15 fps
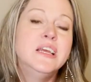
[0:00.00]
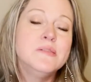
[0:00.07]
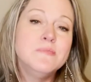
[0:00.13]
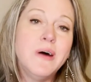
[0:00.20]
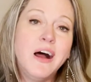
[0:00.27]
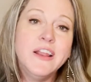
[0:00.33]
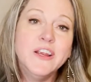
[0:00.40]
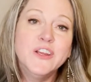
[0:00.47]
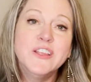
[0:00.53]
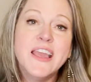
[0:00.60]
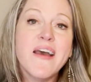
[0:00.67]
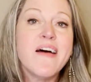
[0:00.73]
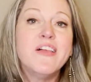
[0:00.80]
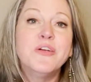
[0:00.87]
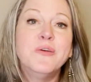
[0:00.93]
modern
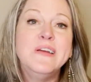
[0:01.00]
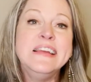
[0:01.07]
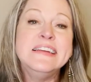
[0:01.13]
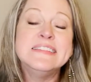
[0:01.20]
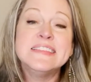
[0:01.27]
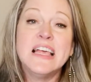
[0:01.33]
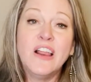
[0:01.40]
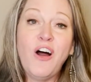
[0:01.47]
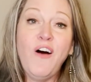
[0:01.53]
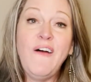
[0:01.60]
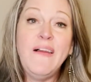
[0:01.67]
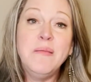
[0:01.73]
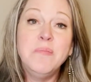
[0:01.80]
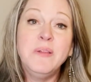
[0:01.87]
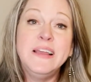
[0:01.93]
galleries that
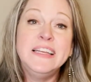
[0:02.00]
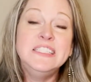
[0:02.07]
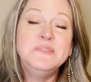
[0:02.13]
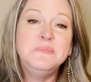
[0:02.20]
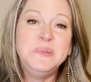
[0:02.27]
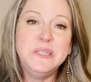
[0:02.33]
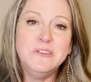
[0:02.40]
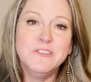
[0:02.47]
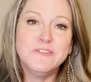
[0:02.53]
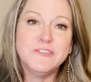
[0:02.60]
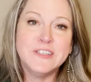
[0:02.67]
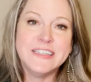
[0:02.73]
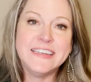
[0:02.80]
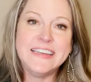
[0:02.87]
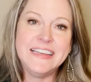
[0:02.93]
all blend
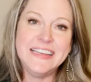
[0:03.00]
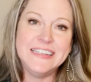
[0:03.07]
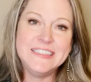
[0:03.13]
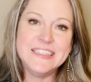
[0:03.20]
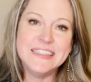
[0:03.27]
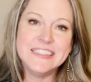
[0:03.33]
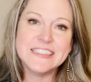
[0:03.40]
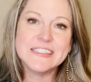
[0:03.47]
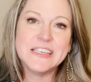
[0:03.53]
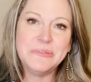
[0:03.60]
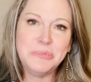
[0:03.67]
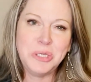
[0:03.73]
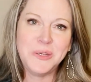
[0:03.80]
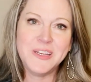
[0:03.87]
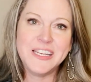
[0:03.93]
beautifully into this
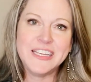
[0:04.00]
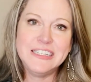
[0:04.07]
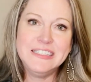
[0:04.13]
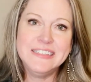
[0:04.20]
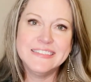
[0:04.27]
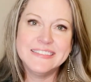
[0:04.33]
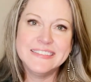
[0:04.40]
community.